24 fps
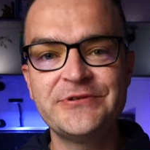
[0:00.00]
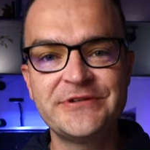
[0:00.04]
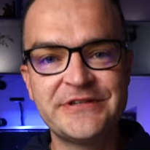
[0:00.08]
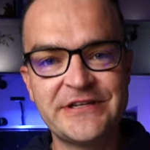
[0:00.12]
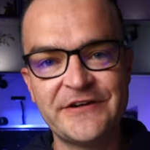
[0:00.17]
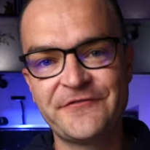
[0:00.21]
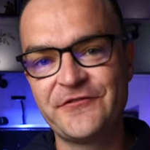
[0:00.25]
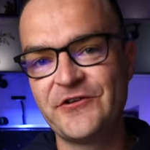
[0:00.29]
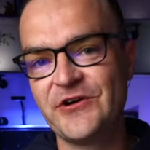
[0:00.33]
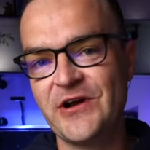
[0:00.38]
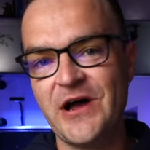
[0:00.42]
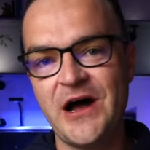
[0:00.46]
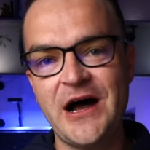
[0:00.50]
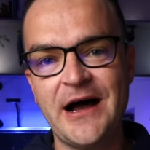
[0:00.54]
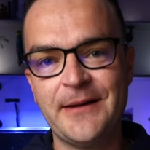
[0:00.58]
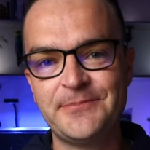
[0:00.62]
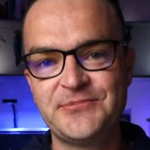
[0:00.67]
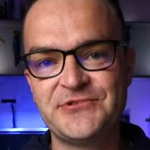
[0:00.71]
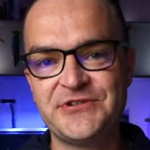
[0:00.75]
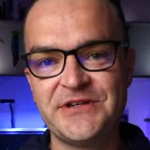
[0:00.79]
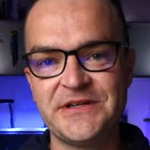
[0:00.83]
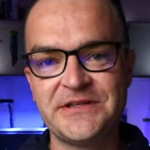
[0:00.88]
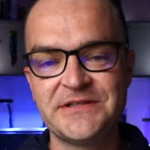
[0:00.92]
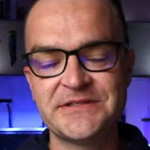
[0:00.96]
different
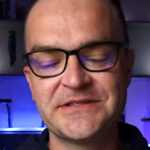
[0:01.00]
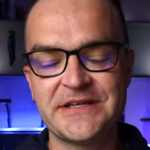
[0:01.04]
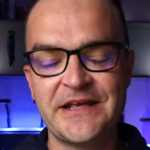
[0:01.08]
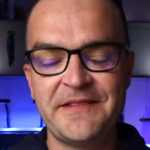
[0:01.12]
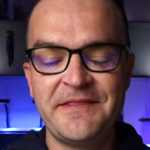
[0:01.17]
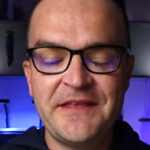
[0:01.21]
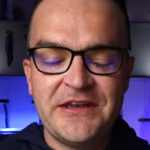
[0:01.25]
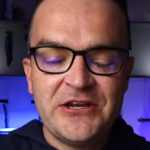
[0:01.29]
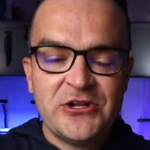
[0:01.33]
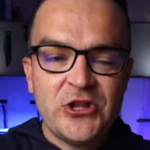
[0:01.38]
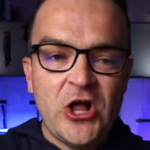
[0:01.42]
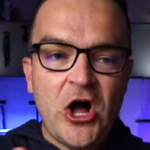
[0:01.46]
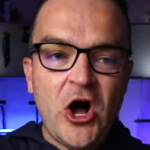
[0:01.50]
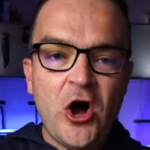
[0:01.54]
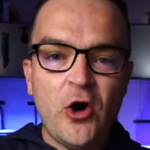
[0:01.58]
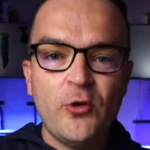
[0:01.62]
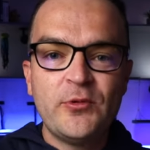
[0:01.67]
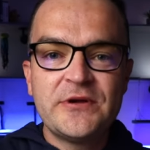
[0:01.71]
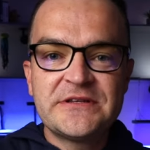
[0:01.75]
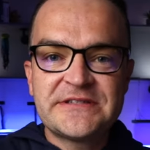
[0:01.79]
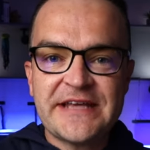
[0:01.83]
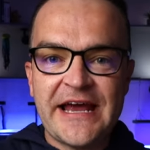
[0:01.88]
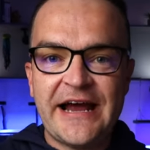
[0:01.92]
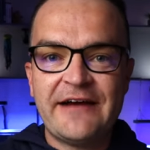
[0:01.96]
options and then you'll
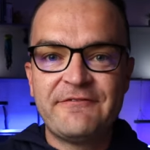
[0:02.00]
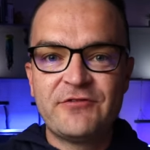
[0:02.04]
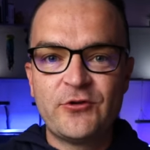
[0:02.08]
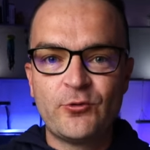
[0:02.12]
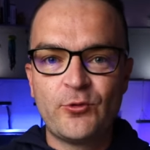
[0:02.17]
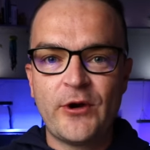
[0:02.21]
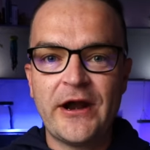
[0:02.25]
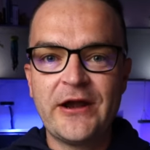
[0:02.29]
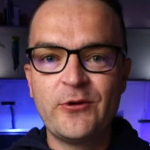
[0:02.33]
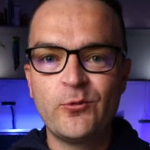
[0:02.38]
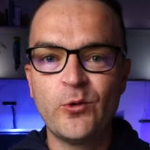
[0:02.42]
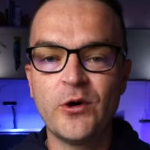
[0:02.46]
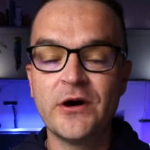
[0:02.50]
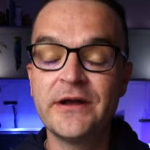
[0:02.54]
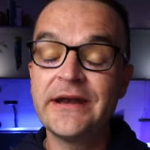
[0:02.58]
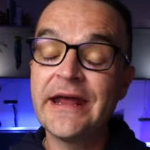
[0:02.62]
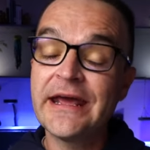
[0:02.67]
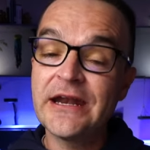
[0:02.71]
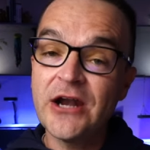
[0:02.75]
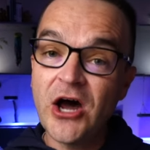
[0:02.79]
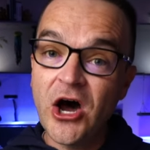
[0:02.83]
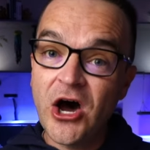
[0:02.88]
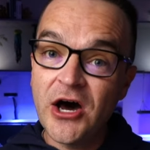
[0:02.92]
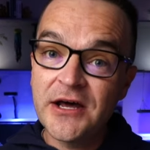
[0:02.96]
always have the right one.
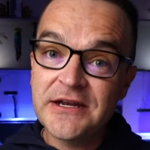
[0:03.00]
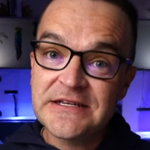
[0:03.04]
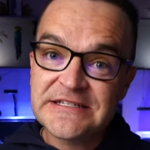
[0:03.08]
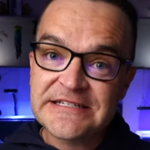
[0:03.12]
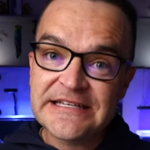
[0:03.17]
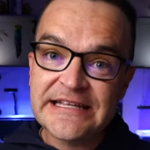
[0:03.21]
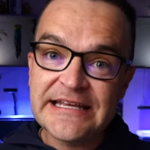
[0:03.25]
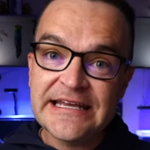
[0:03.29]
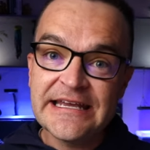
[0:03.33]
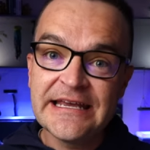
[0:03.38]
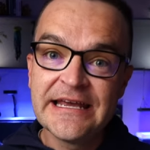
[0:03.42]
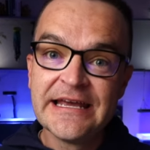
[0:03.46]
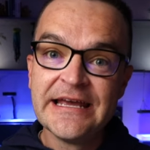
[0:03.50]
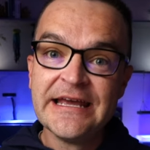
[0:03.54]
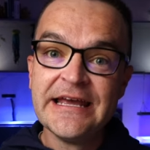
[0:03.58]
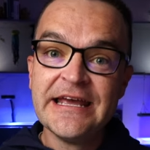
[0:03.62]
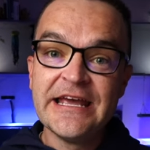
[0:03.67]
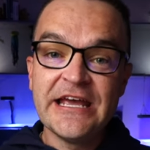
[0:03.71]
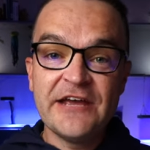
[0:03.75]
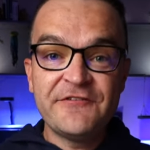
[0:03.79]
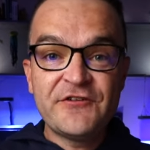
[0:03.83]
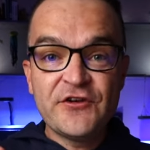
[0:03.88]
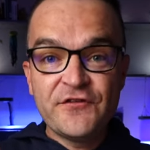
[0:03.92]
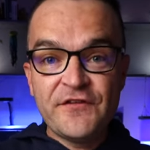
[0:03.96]
And honestly,
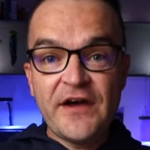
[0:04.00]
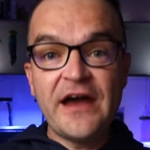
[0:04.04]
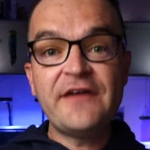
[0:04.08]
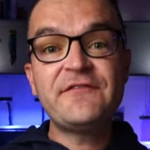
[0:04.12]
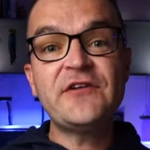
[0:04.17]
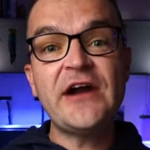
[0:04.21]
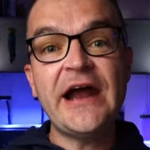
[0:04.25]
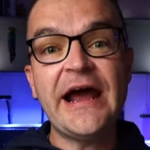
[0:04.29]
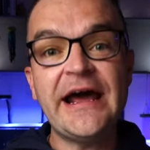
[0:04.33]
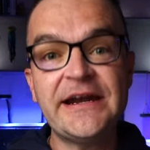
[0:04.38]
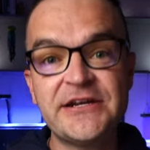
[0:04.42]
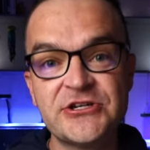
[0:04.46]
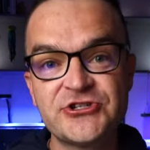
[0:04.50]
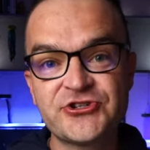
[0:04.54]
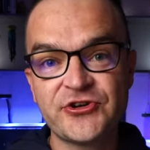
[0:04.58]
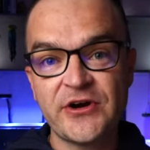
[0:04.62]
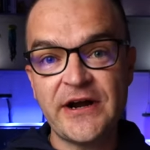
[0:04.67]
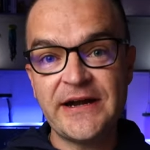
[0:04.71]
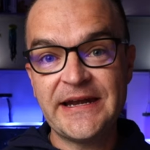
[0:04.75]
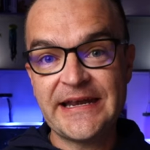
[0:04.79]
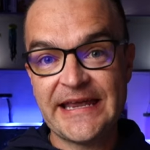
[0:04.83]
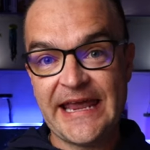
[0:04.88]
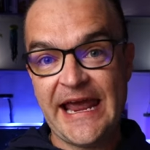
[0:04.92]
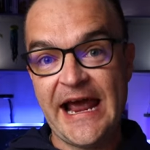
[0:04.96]
if you've ever had to
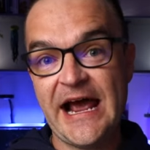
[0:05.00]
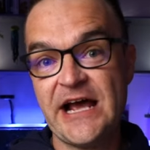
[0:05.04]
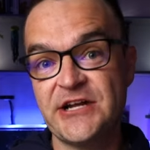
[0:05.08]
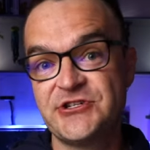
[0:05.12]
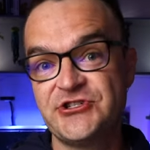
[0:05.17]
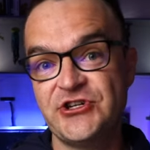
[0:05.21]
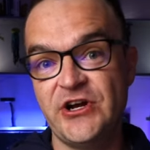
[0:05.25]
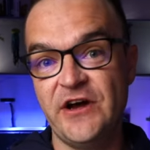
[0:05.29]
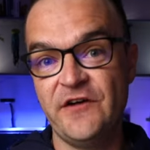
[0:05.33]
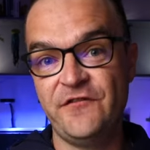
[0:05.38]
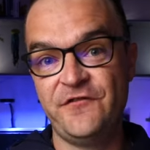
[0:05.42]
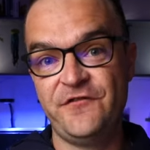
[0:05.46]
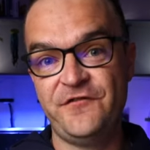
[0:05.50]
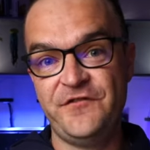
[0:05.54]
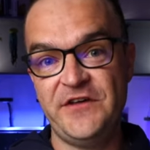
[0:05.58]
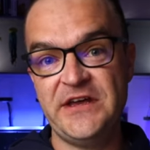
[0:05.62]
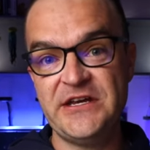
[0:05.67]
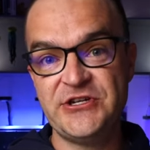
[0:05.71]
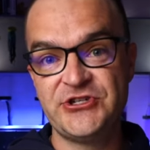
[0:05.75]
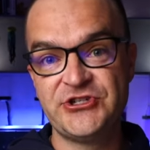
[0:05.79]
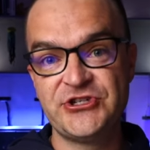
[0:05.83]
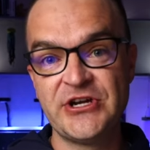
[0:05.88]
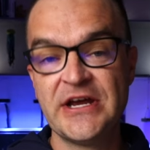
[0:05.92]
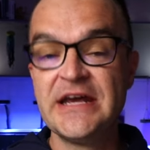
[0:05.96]
try to catch a
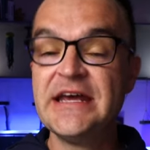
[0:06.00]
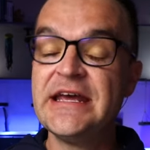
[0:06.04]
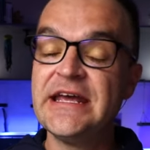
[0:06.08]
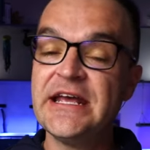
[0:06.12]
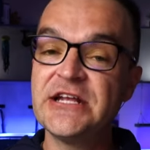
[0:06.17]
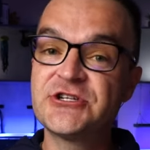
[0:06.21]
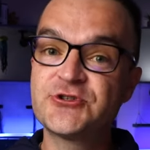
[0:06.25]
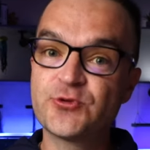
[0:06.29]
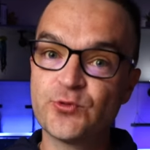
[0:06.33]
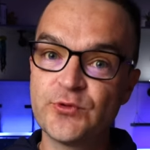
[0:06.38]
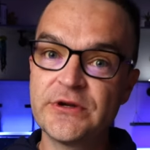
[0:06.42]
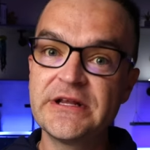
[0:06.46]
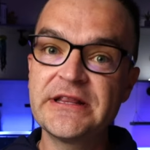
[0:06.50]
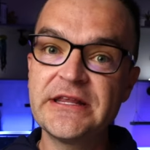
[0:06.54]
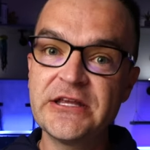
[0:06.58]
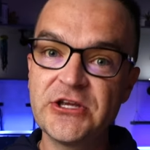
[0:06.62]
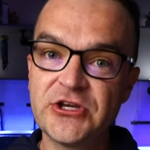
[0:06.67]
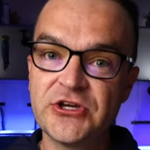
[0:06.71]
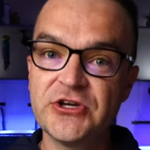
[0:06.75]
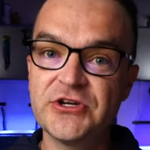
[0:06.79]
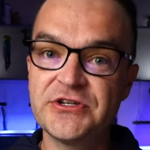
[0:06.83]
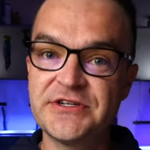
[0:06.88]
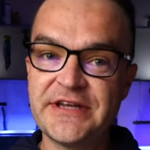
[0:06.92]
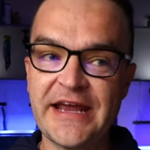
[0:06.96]
fish, it's really
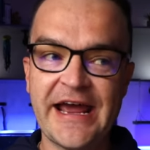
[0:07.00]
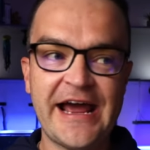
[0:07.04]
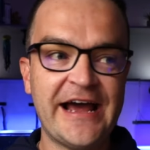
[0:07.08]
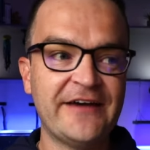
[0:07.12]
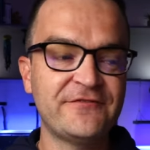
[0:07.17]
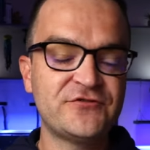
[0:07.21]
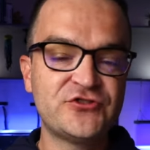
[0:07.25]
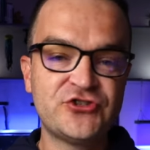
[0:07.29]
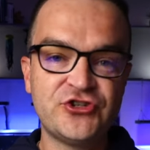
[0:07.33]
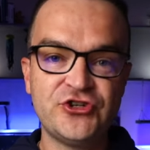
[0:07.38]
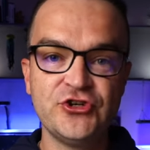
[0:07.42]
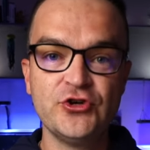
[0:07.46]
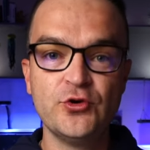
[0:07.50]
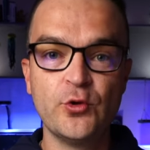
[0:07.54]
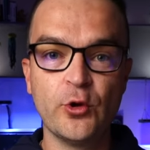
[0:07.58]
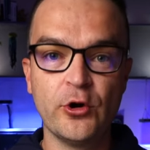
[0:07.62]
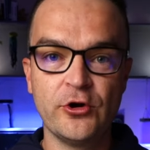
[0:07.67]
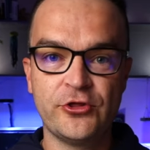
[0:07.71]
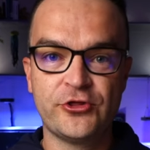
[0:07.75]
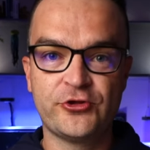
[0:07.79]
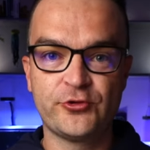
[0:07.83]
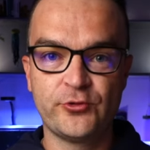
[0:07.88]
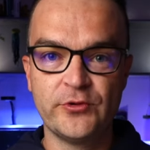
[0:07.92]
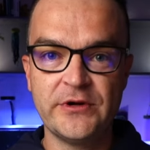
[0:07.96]
good to have two or
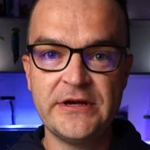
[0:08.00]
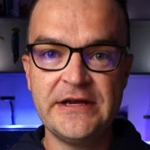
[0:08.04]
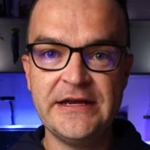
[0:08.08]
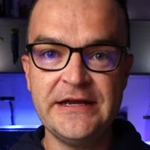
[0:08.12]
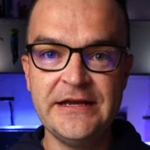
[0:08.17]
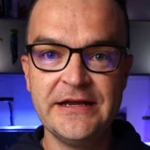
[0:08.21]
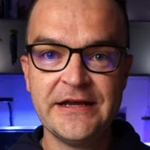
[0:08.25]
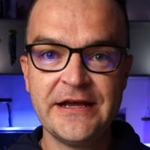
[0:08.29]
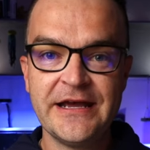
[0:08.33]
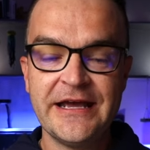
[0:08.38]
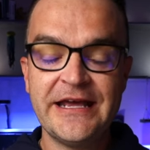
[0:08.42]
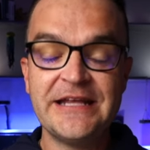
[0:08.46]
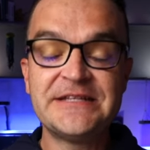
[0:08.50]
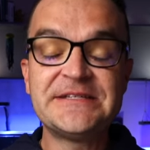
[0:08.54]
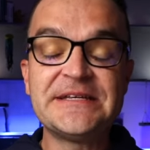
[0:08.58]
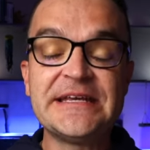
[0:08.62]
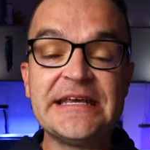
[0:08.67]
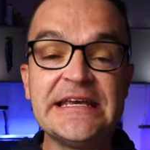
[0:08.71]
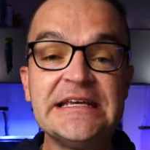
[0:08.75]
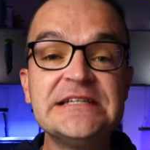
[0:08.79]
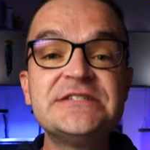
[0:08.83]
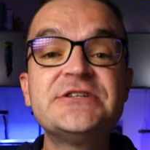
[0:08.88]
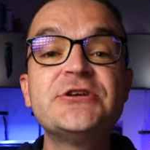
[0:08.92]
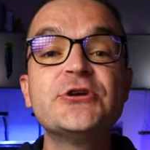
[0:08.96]
three. It's
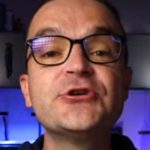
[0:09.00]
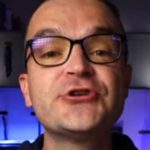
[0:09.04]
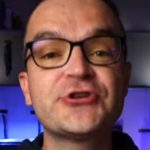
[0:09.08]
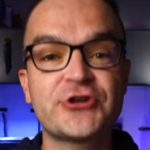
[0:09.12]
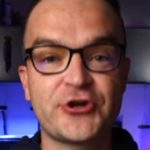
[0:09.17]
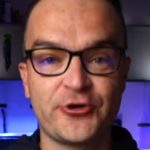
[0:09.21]
easier to